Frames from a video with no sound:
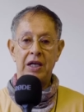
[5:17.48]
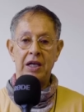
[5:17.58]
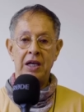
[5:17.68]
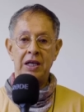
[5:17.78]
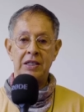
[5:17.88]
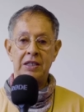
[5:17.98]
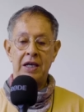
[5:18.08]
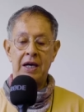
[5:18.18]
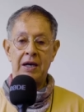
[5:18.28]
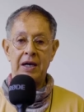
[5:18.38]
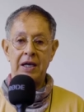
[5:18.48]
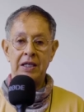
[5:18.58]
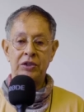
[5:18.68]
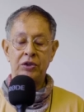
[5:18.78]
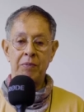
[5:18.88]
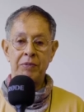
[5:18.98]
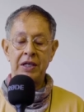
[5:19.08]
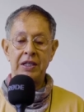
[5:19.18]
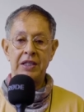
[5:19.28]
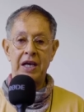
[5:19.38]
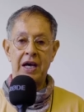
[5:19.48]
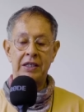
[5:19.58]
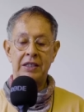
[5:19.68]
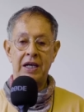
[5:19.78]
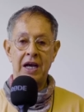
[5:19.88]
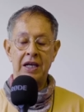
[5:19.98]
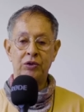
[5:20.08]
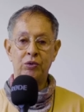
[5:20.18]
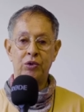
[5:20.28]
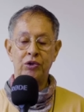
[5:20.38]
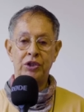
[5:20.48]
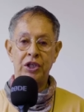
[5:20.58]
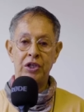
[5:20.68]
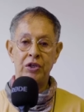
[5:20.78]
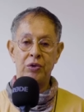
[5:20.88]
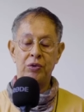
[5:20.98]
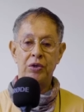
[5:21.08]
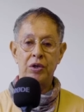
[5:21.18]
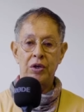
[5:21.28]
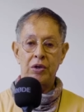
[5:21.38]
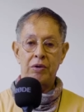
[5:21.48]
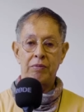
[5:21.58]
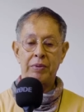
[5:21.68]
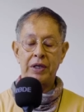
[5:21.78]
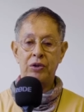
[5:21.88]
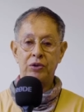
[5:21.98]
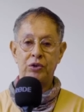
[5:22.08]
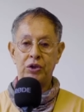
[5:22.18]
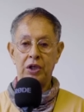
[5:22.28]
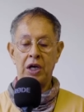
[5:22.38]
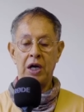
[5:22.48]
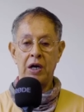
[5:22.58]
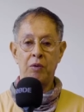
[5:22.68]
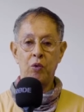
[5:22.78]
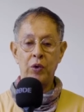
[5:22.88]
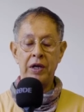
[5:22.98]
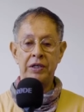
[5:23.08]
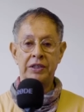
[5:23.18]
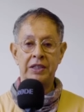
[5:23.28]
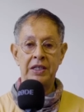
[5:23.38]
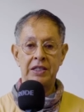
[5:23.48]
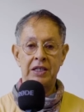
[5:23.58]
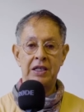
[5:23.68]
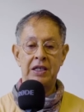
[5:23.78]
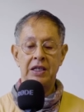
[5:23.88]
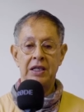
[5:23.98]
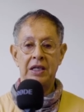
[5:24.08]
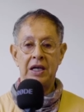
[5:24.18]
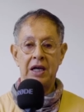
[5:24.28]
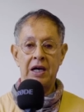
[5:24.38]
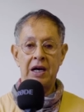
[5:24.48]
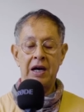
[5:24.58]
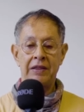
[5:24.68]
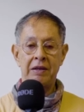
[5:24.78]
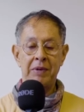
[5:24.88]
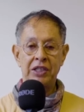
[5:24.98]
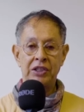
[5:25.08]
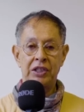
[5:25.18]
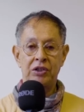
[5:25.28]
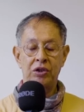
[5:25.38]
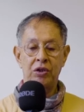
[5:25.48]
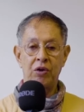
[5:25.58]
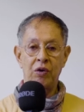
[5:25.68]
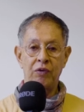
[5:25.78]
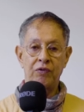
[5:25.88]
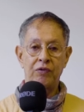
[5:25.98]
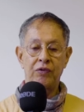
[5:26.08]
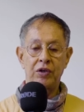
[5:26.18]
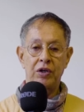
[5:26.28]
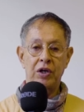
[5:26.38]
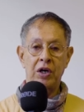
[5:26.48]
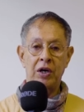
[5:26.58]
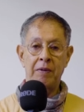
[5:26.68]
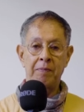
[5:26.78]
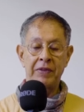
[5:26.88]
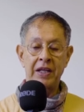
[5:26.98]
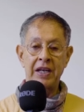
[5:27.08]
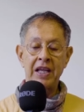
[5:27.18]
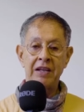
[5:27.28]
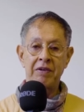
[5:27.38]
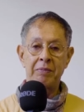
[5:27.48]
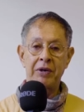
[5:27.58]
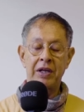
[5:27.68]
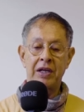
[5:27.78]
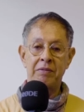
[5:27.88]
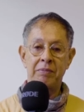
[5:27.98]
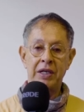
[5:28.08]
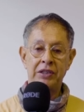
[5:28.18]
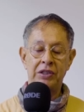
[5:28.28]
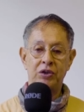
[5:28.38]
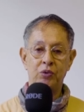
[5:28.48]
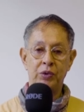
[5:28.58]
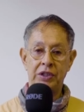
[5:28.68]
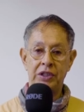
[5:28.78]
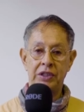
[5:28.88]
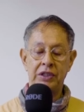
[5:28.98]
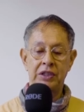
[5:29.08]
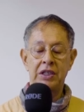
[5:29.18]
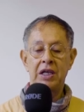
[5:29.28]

And it's something that has to continue because we are sending the message of the Native American message, which is